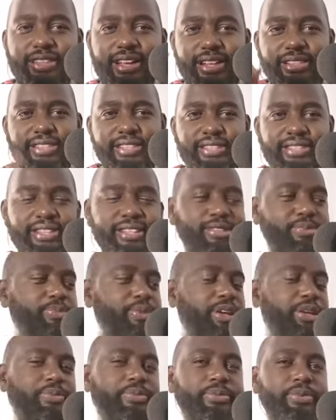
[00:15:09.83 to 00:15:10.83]
That is it,
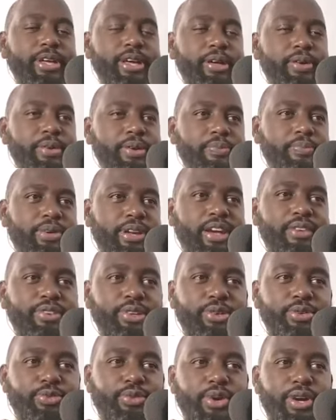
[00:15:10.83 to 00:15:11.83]
baby,
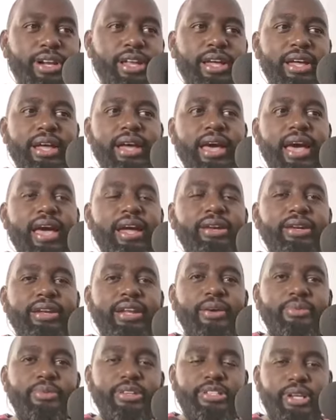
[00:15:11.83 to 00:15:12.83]
beloved of God.
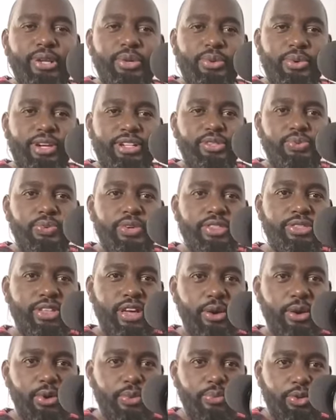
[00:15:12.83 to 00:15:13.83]
And let me tell you what, we
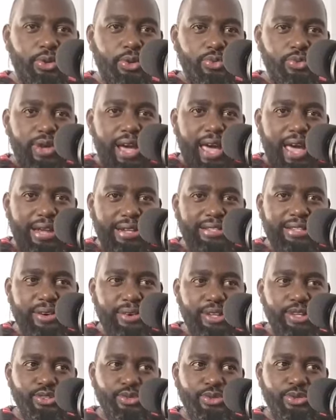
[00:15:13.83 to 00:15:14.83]
thank God because we are
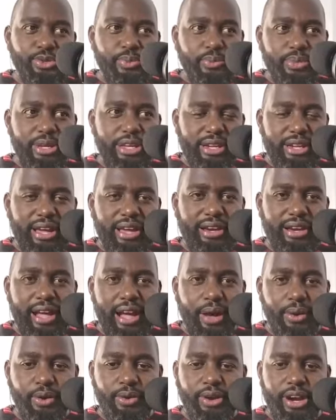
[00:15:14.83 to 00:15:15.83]
entering into the midnight
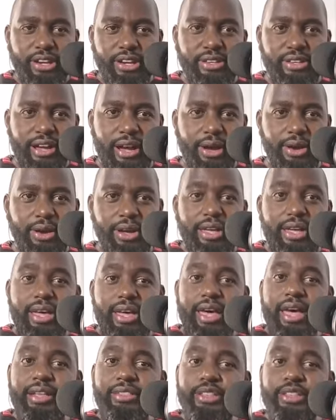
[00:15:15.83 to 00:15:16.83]
hour right now.
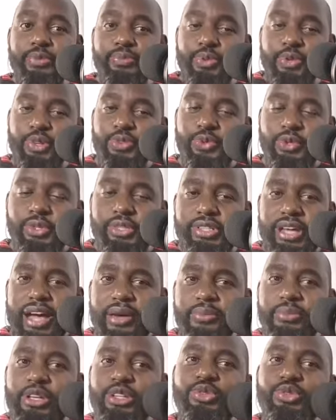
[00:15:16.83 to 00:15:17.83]
And the beautiful
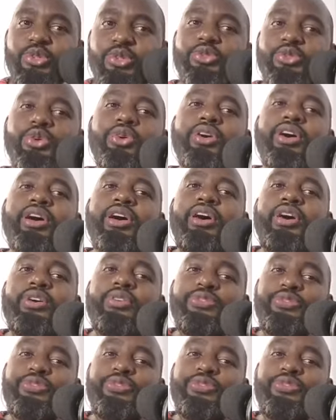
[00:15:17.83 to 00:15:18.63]
time, it's also